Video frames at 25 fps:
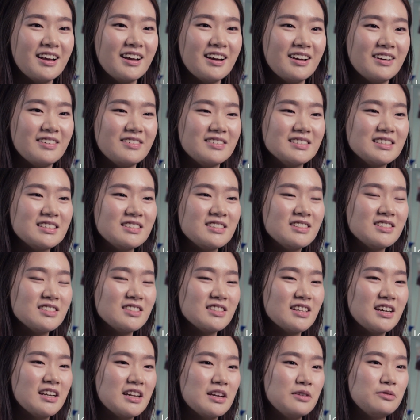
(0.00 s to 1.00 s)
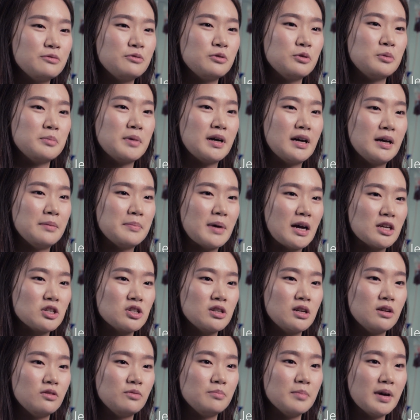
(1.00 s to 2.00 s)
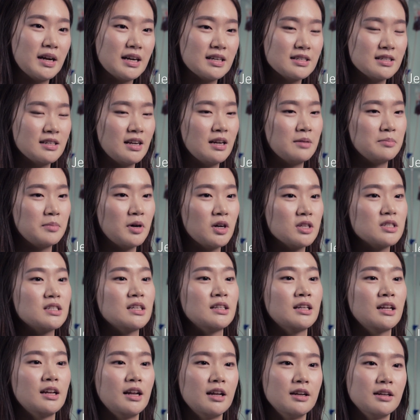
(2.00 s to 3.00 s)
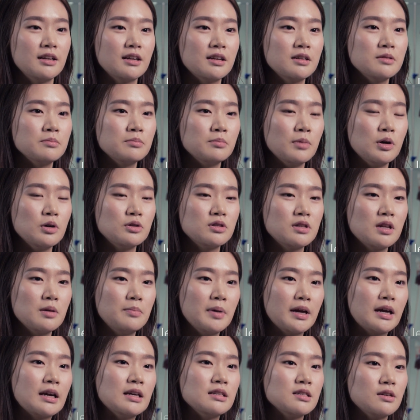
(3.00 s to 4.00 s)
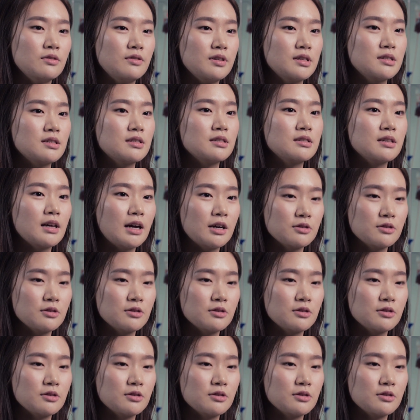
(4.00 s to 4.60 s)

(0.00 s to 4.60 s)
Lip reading: I wanted to study for my Bachelor of Medicine at Barts in the London, mostly because of its